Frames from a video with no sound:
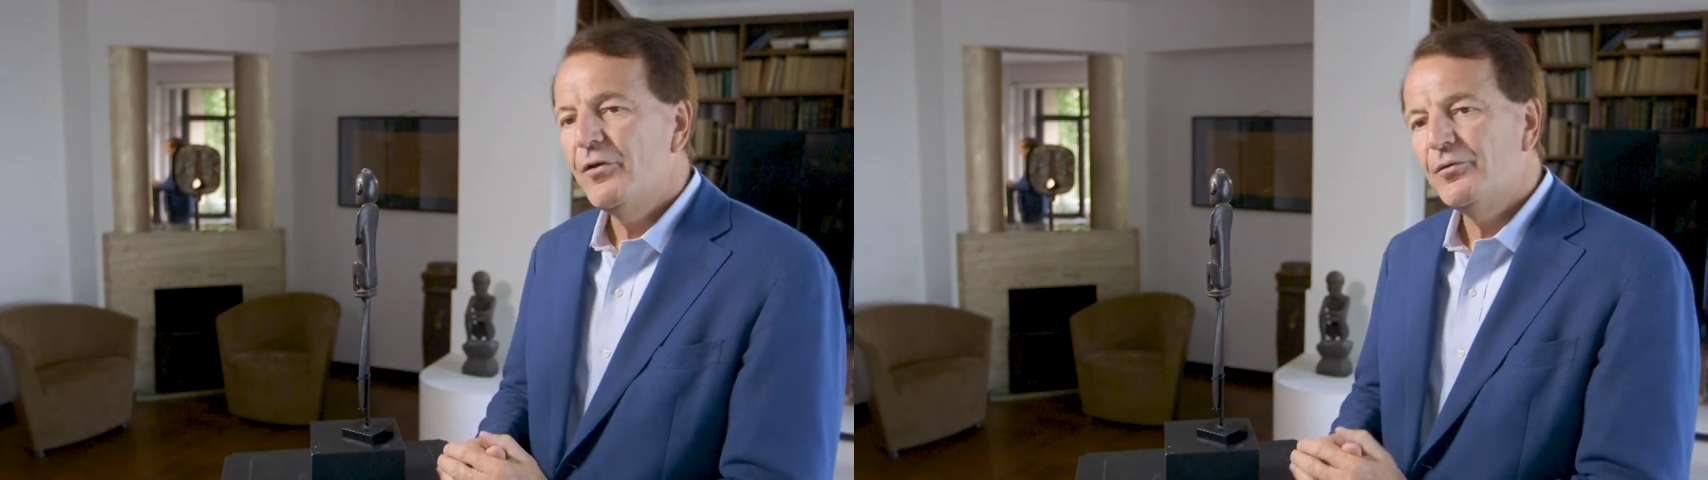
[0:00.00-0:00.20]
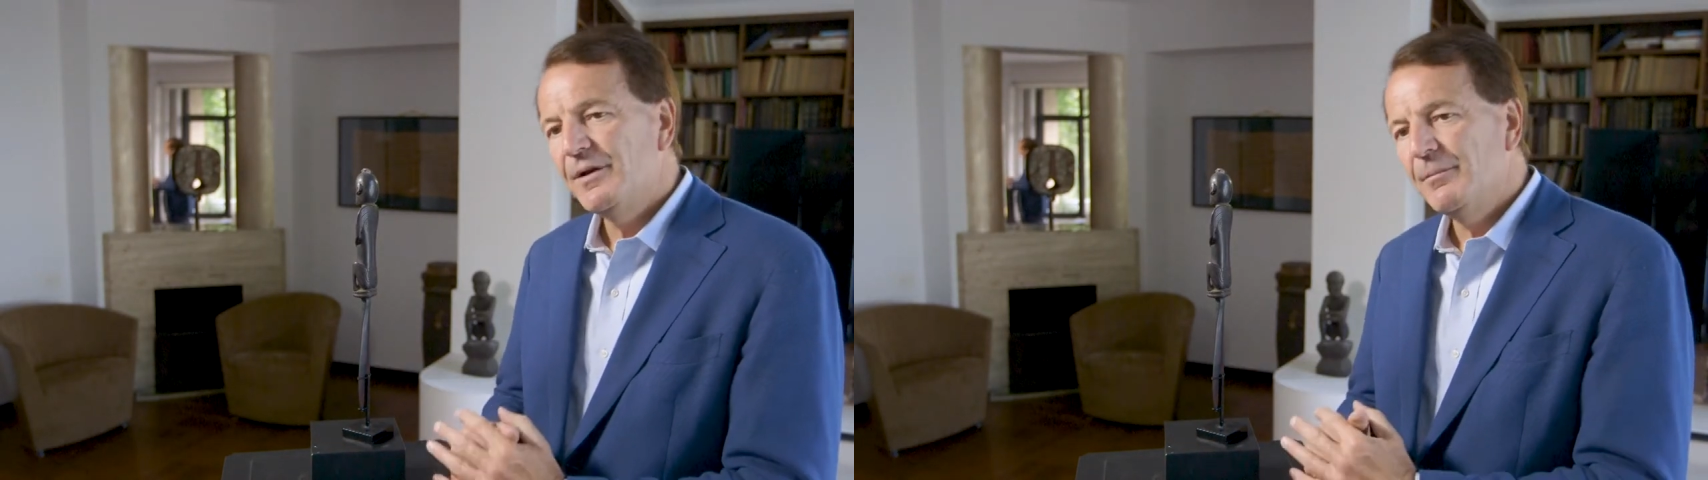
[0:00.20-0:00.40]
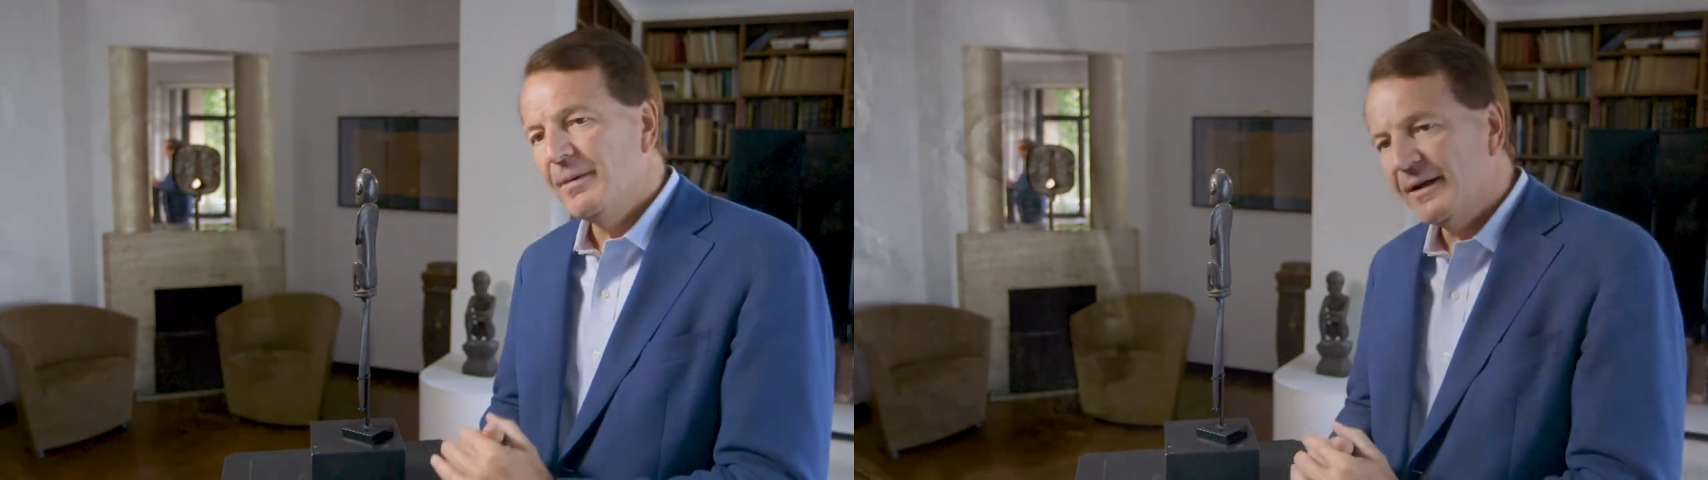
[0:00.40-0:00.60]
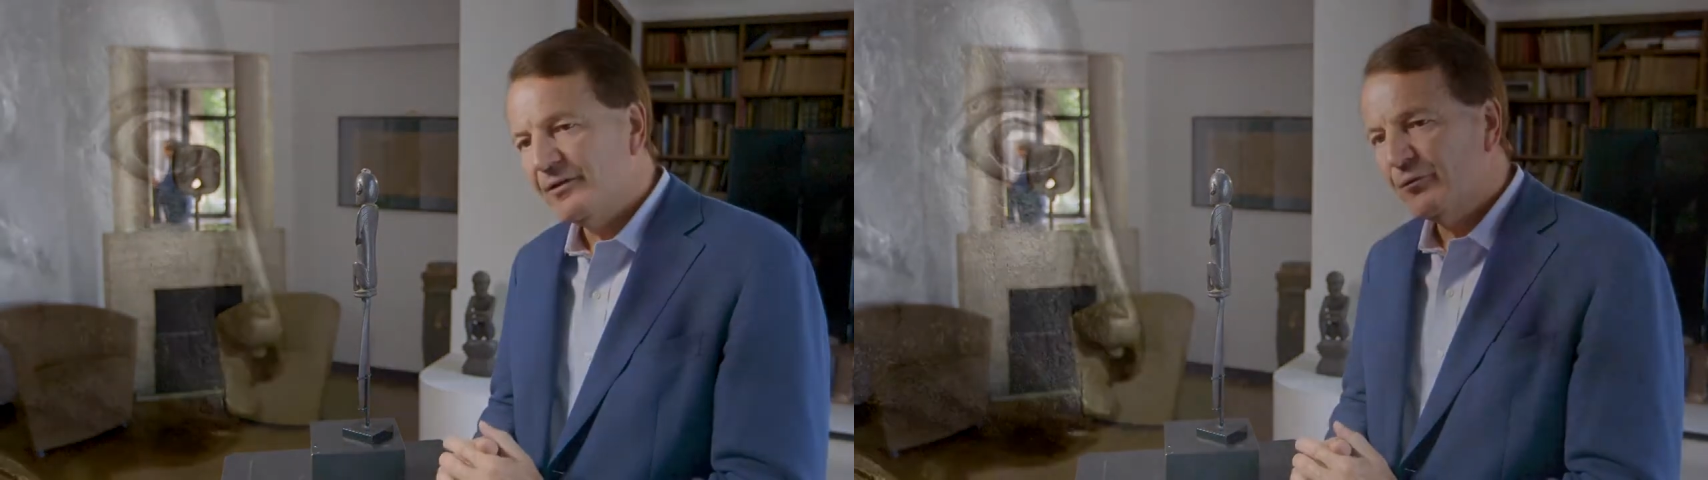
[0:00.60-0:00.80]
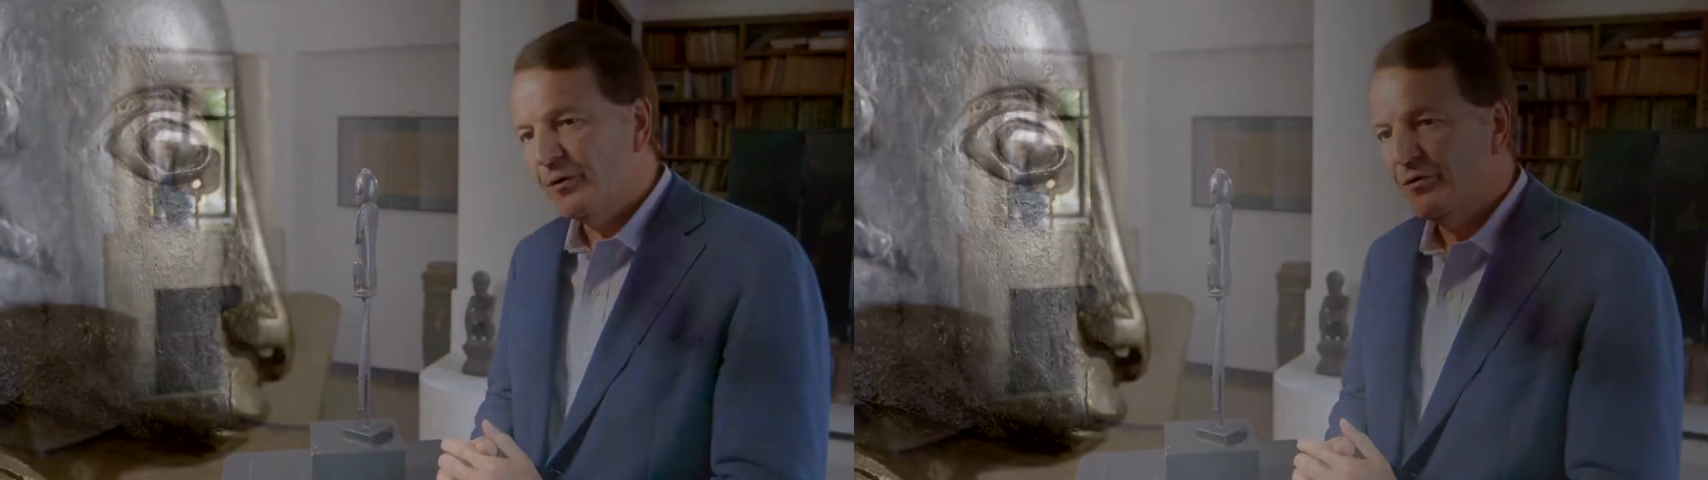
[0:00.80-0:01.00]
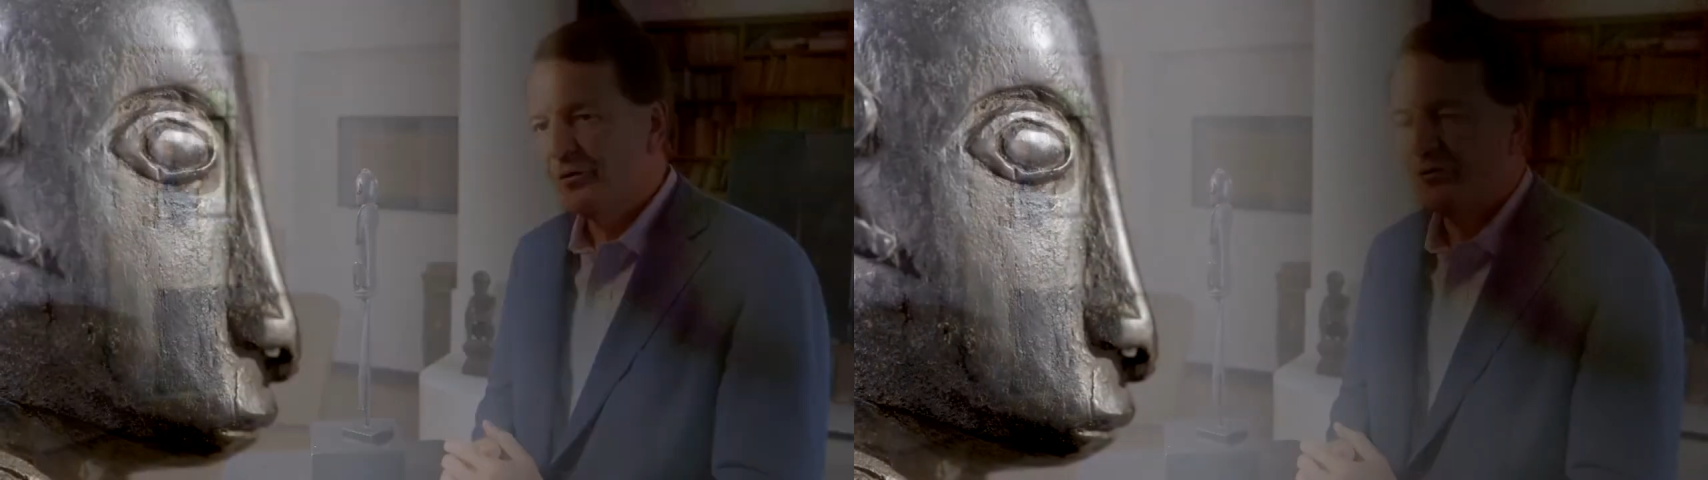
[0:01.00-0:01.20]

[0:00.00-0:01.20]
or three best, with